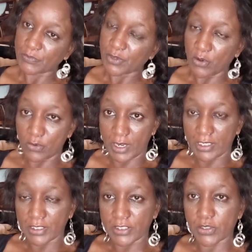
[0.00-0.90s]
All
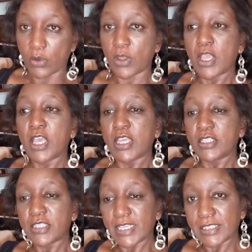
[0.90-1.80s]
right, so
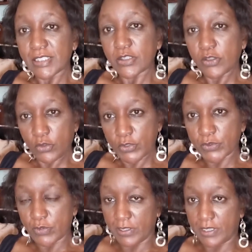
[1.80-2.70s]
just those
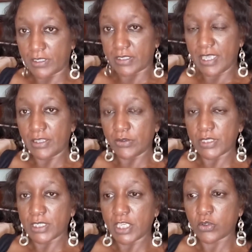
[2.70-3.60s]
three things, and those
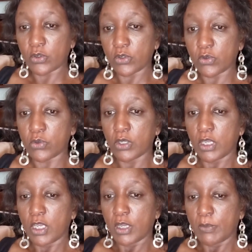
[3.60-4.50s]
are Kikuyu,
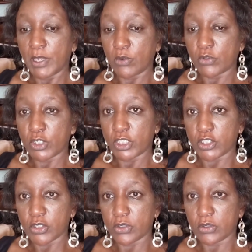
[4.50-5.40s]
my own
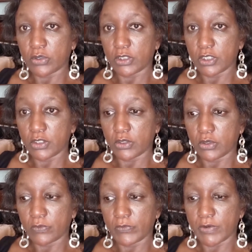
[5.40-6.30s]
traditional, you know,
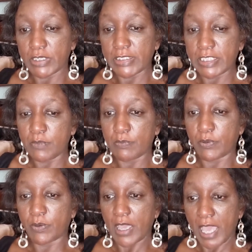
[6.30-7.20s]
very deep
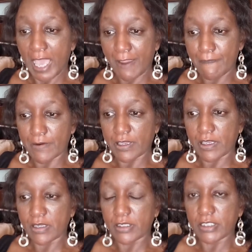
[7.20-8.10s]

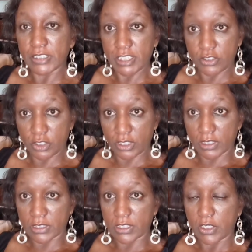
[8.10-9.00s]
African
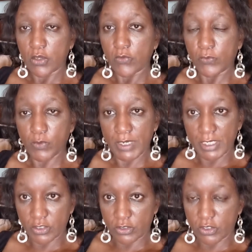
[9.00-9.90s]
teachings for
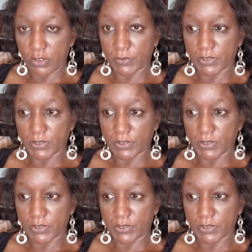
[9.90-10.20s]
relationships.